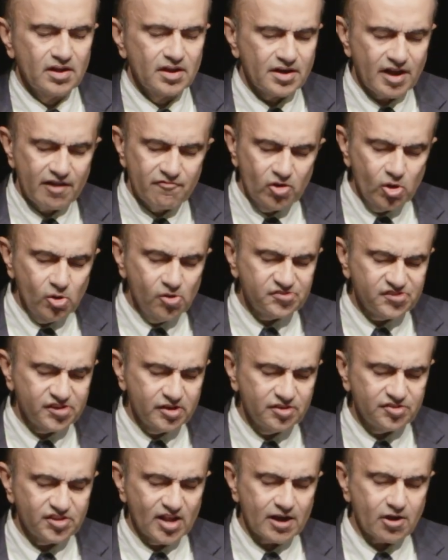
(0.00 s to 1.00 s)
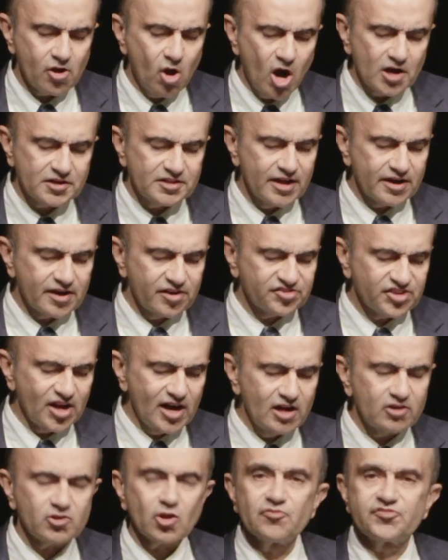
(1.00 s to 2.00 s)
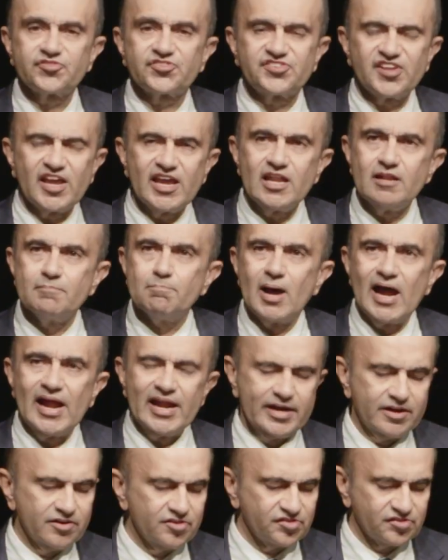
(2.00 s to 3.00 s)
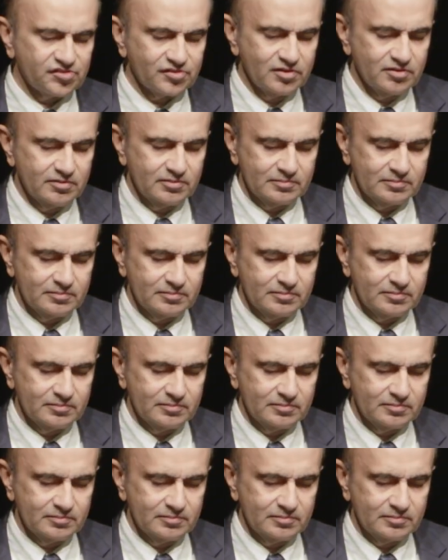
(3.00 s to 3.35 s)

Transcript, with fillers: Revolutions are not the result of sane minds.